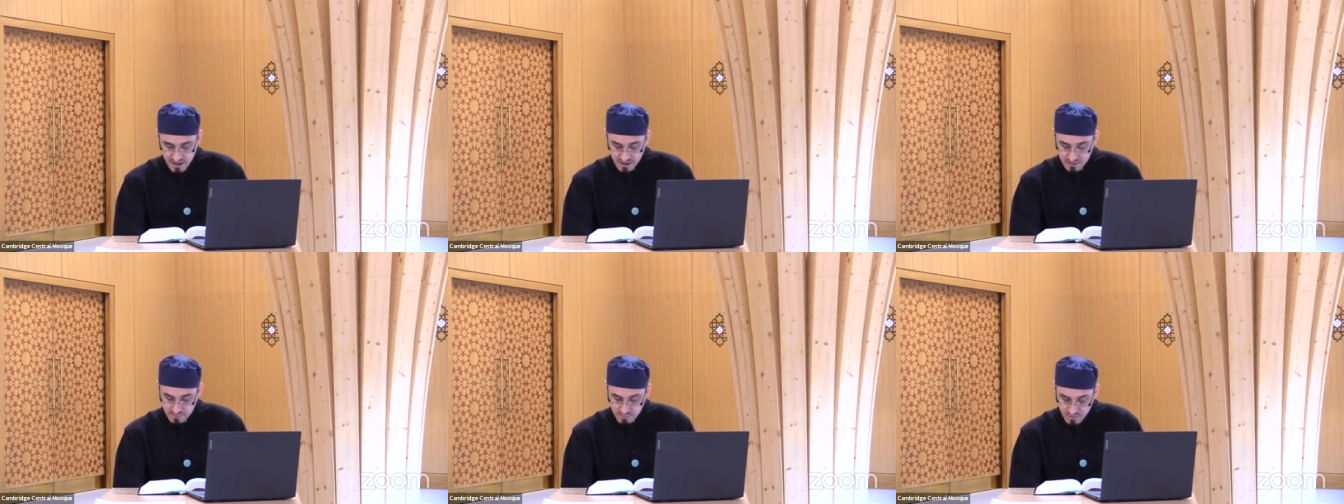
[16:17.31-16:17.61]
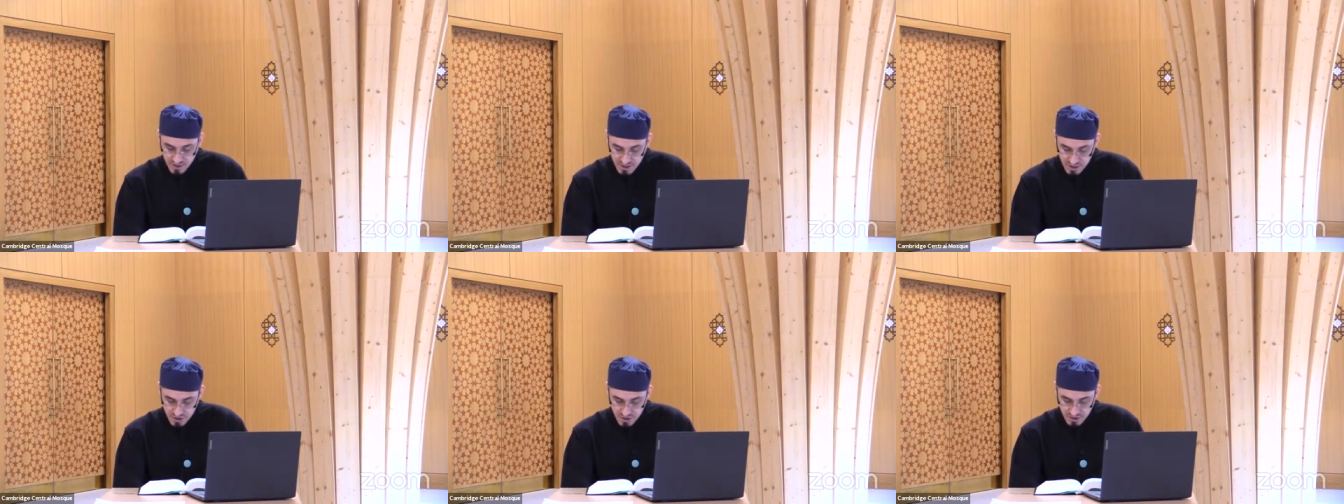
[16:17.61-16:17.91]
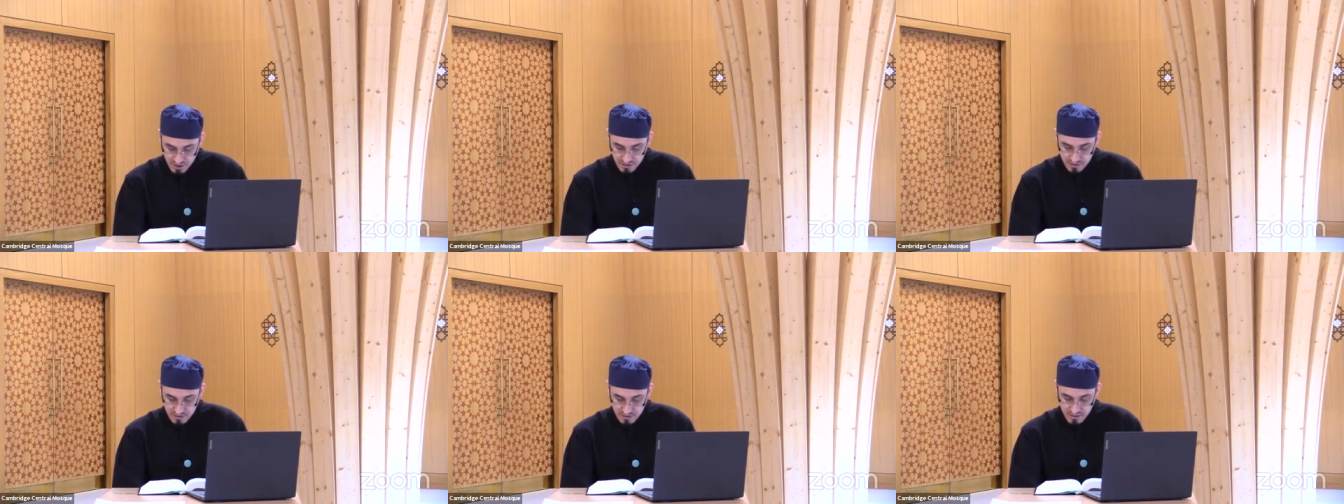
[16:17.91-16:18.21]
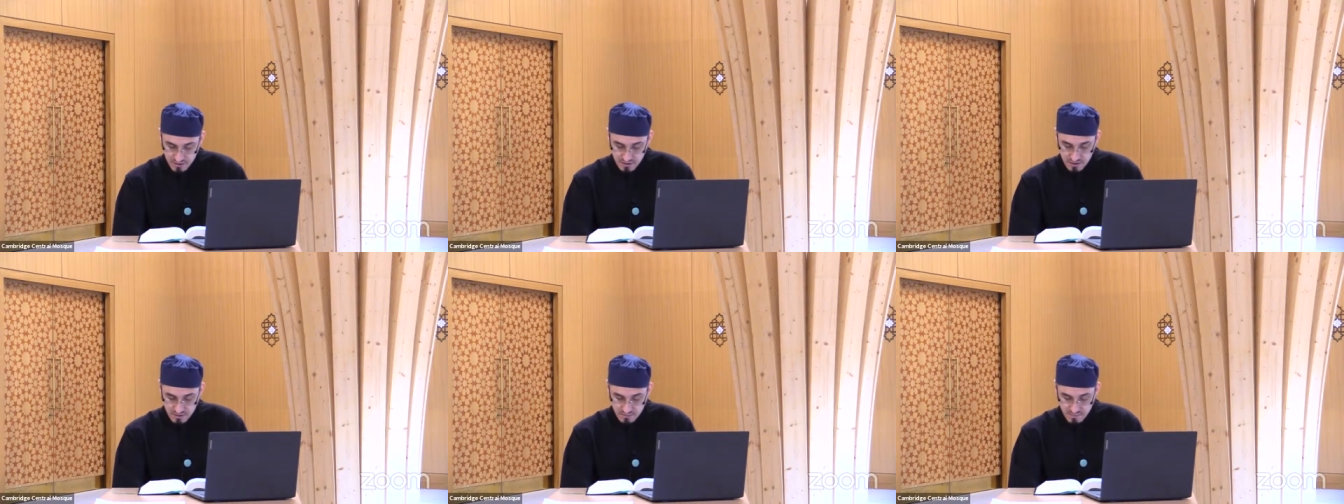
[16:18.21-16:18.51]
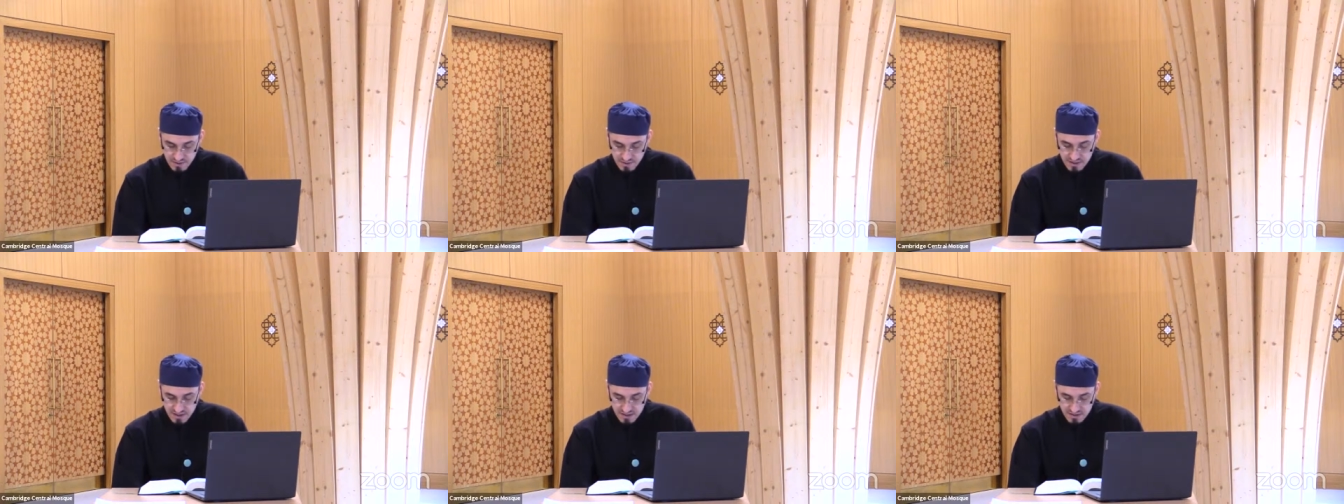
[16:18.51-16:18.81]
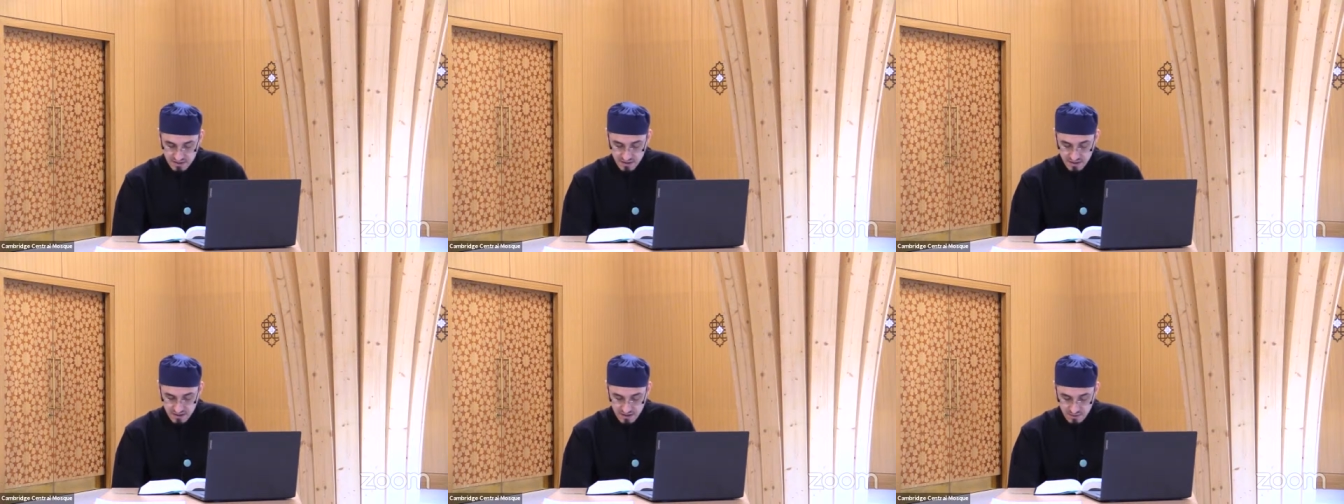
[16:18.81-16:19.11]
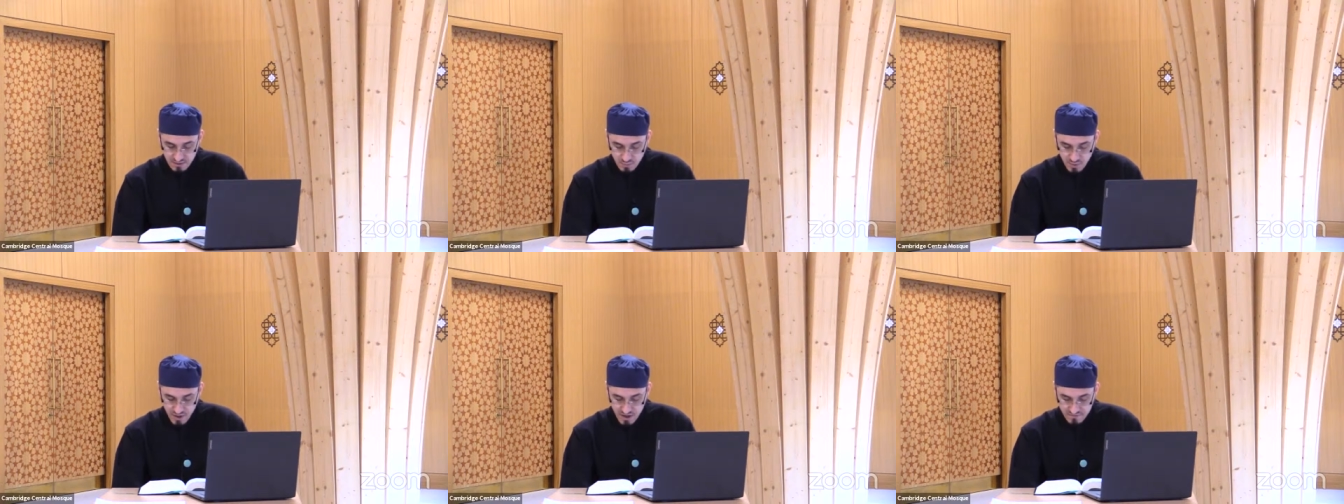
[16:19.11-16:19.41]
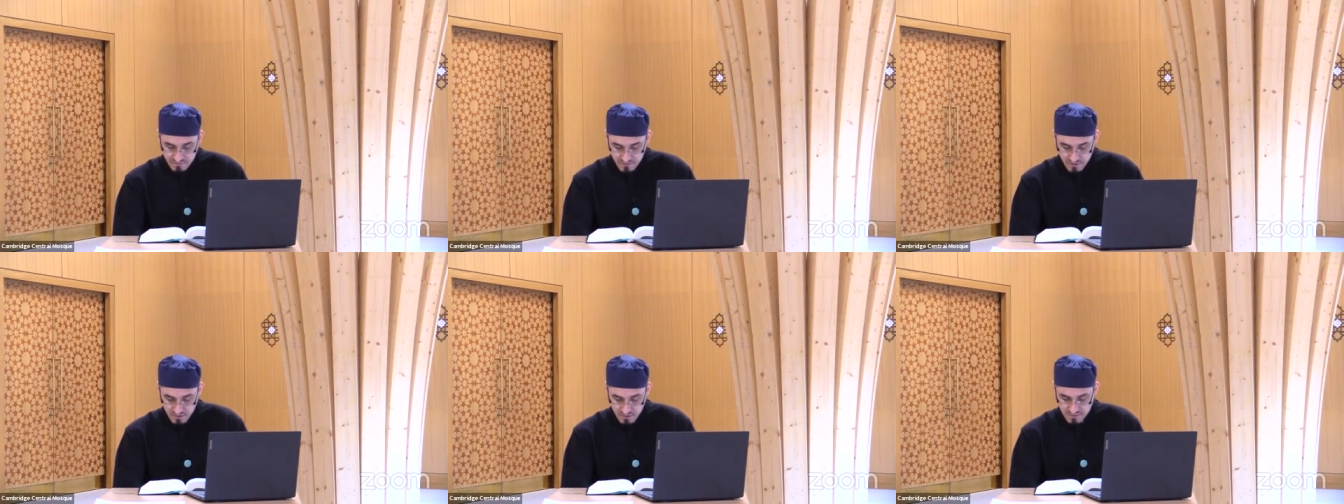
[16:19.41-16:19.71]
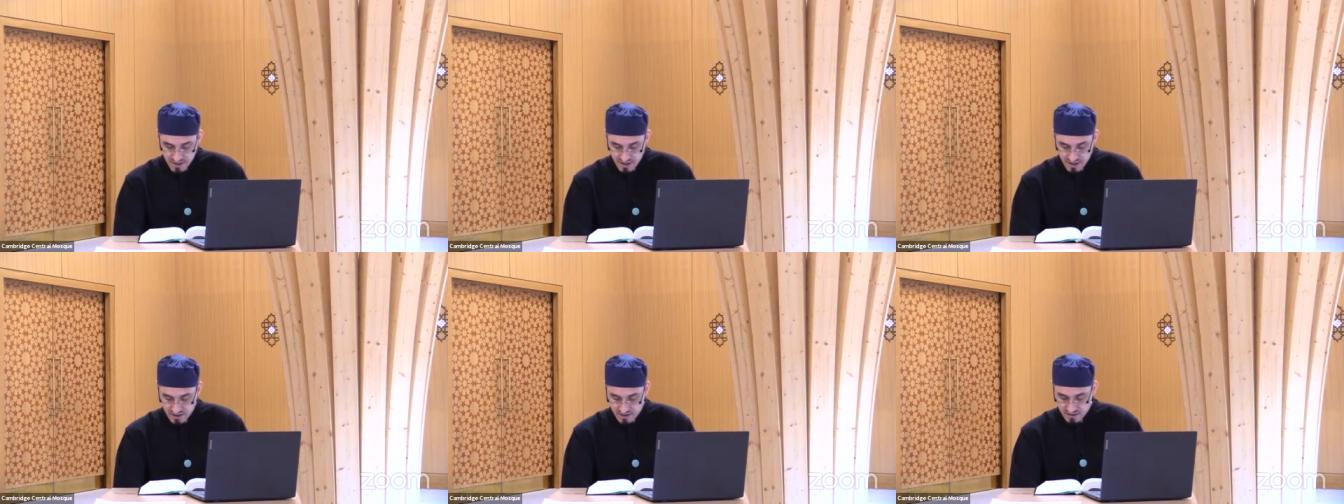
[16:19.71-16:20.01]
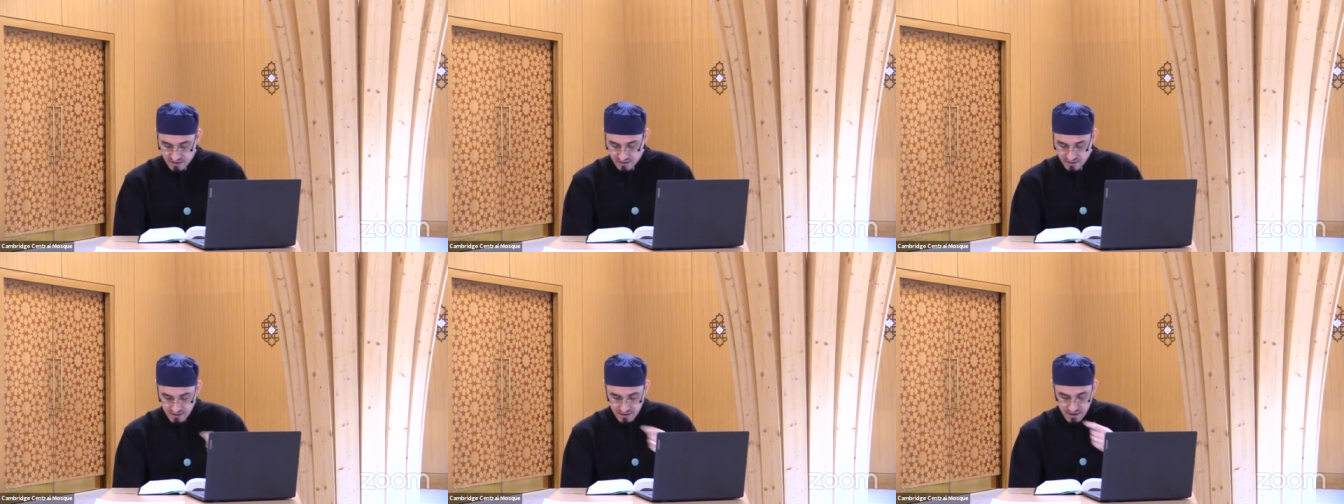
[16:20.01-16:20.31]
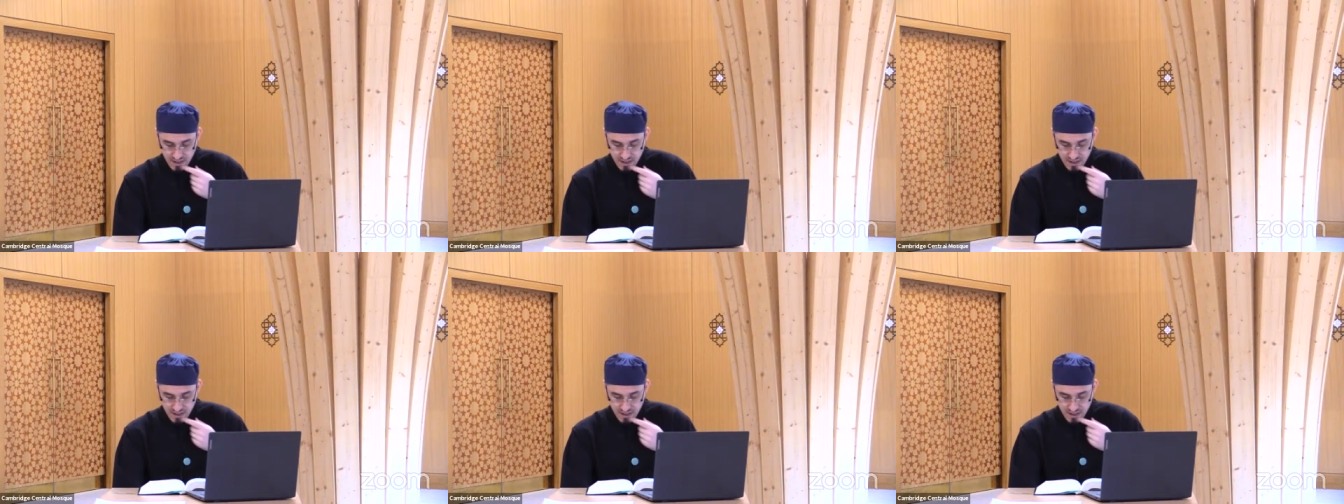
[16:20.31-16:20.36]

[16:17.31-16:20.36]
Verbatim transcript: admonition, but they turn away from their